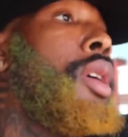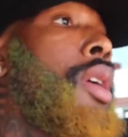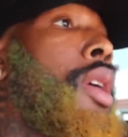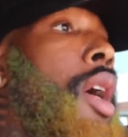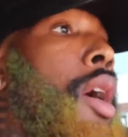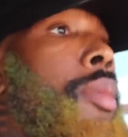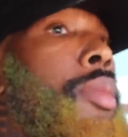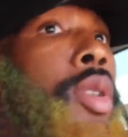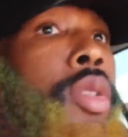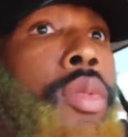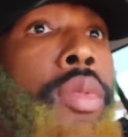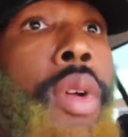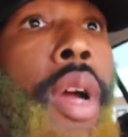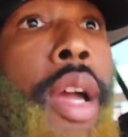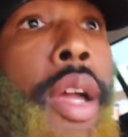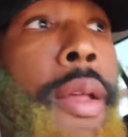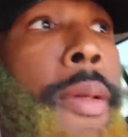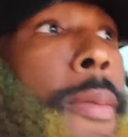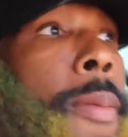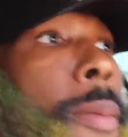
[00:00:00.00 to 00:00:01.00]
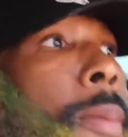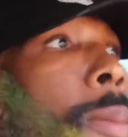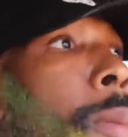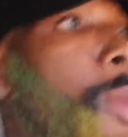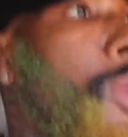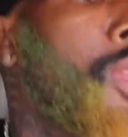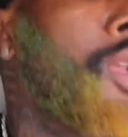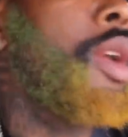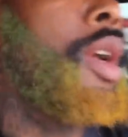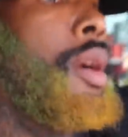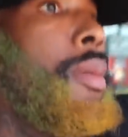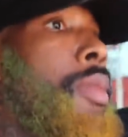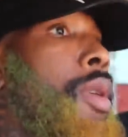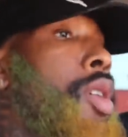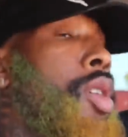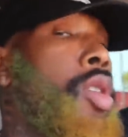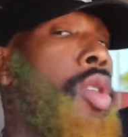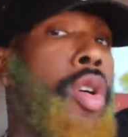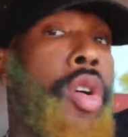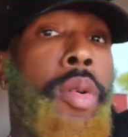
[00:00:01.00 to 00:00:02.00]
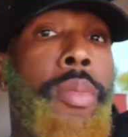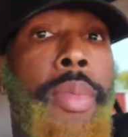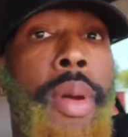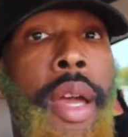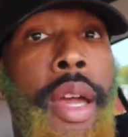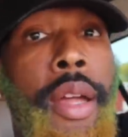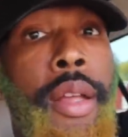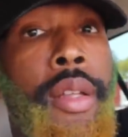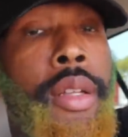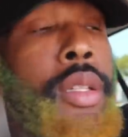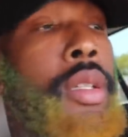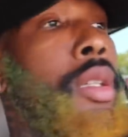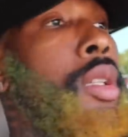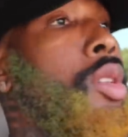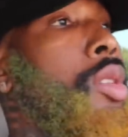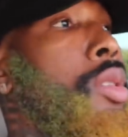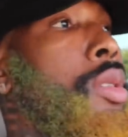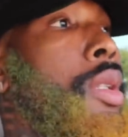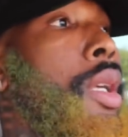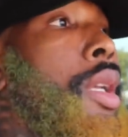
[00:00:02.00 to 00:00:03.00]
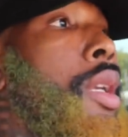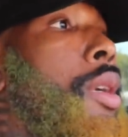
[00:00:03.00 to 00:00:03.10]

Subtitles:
Got me right, got my car back. Little dent